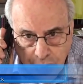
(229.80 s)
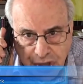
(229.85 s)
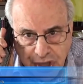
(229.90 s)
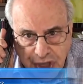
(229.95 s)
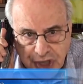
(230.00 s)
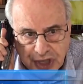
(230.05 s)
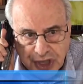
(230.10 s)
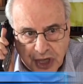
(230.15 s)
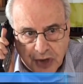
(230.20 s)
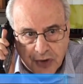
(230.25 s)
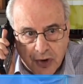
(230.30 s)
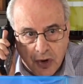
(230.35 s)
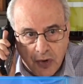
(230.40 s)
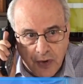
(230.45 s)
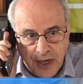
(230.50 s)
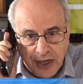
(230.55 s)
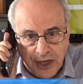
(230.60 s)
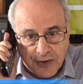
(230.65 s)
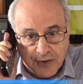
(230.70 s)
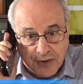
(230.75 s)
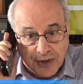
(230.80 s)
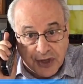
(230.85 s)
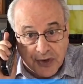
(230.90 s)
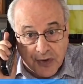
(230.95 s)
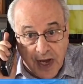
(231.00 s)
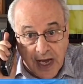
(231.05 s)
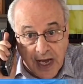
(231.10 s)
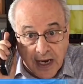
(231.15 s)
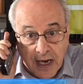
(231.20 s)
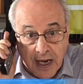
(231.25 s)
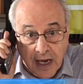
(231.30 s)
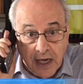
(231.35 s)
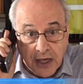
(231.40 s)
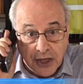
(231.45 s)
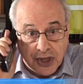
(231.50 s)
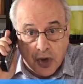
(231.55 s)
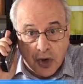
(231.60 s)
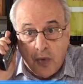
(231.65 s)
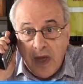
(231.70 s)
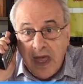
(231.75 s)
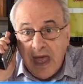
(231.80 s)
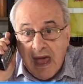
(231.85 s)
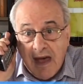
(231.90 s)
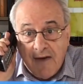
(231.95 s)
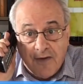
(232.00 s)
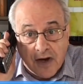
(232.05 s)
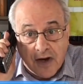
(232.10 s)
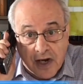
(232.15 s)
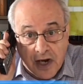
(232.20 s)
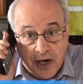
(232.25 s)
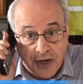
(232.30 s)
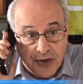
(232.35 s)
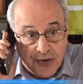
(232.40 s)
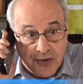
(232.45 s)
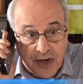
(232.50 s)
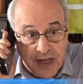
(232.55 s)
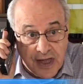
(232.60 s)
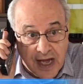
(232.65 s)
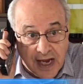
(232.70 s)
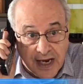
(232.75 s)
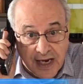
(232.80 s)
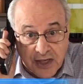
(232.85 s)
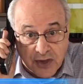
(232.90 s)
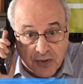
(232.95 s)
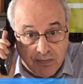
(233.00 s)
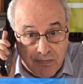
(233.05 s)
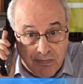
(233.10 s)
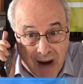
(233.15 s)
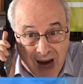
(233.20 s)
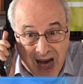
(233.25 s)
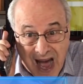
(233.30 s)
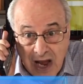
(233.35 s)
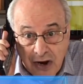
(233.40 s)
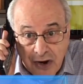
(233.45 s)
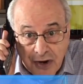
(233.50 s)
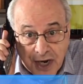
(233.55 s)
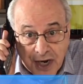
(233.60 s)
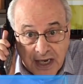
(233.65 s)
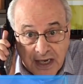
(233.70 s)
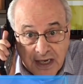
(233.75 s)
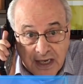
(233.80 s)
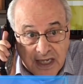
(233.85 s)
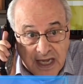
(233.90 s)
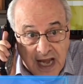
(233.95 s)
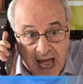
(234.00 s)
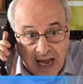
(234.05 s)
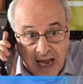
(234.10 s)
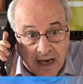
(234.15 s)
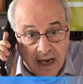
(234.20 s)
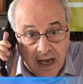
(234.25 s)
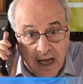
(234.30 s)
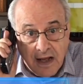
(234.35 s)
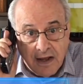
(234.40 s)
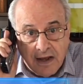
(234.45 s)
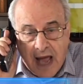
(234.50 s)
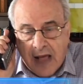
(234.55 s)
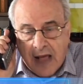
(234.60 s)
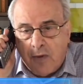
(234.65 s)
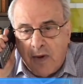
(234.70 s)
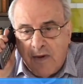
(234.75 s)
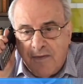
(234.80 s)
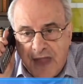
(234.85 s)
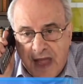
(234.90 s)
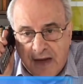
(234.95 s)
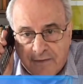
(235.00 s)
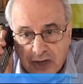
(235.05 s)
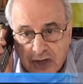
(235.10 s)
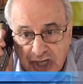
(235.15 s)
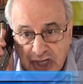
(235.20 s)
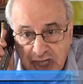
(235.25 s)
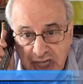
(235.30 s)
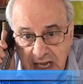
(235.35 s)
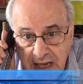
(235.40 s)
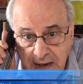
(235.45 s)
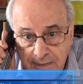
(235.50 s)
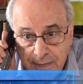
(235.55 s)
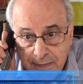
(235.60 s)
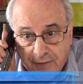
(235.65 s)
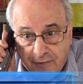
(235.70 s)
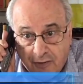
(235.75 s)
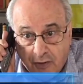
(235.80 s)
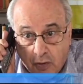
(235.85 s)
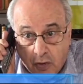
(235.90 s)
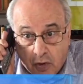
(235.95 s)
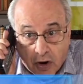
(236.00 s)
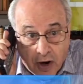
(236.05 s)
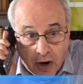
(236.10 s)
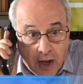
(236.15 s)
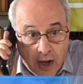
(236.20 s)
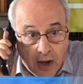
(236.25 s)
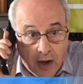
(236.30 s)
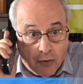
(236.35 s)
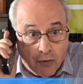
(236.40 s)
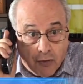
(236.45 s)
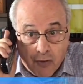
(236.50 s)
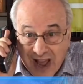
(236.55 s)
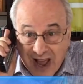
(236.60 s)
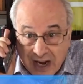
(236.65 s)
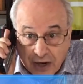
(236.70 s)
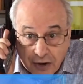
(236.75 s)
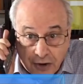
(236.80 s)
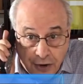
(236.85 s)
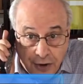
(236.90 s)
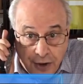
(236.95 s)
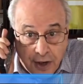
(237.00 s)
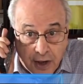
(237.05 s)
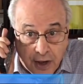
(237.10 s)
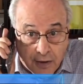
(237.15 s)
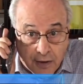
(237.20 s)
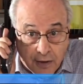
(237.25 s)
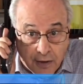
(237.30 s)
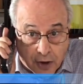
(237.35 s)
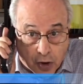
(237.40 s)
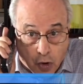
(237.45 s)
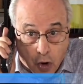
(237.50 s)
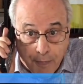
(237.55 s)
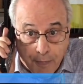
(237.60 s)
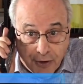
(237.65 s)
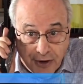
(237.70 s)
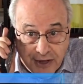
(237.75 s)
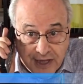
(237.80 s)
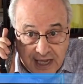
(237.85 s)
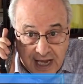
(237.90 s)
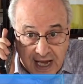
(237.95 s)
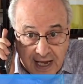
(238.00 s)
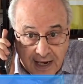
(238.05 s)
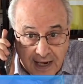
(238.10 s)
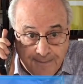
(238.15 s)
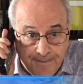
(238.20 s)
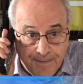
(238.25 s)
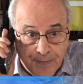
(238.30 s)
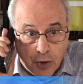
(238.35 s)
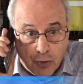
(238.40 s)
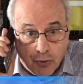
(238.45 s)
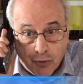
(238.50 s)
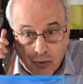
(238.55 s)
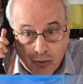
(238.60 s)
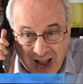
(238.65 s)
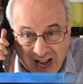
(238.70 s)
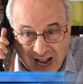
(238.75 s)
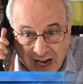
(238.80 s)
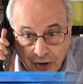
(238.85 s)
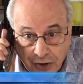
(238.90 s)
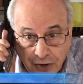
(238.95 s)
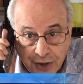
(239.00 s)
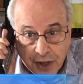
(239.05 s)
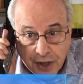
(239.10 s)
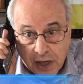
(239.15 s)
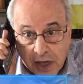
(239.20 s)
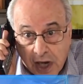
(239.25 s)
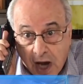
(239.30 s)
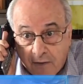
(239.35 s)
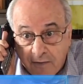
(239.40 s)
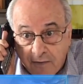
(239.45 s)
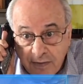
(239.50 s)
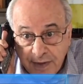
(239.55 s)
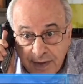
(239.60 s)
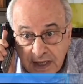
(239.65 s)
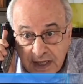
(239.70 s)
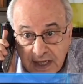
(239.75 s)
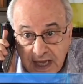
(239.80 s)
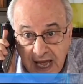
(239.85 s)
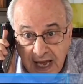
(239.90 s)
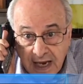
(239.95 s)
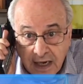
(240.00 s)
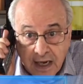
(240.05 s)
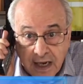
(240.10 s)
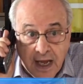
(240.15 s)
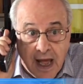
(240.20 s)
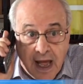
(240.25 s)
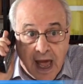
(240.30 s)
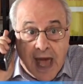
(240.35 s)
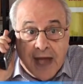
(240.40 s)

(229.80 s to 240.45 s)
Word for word: to zero interest rate. So we have a country that is mired in debt like we've never seen before. Record corporate debt, record government debt, and